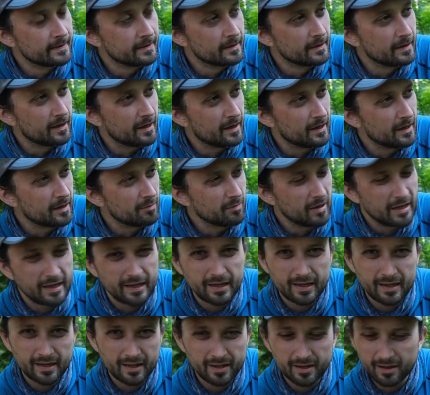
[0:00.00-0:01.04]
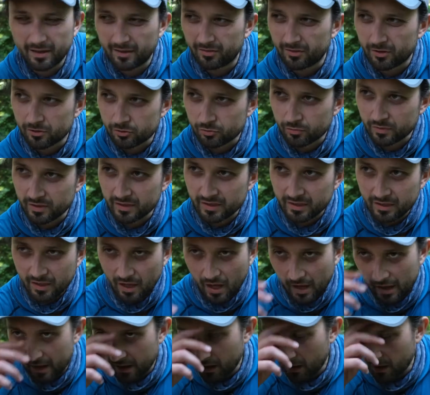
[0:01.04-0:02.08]
And there's really
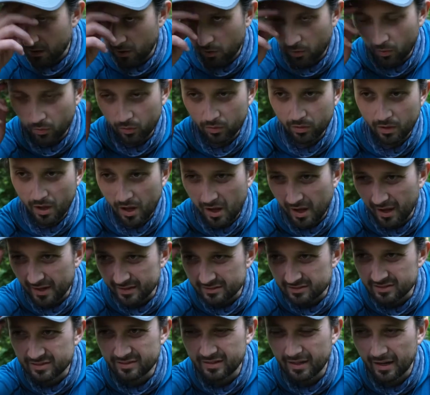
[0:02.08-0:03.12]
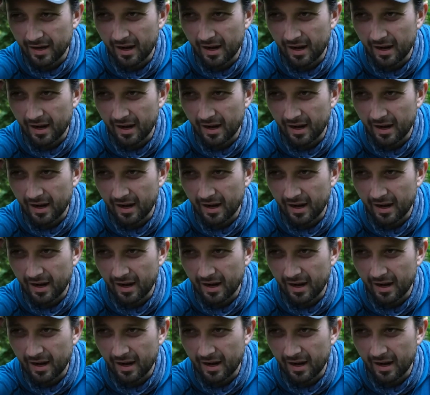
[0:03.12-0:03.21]
not a whole lot that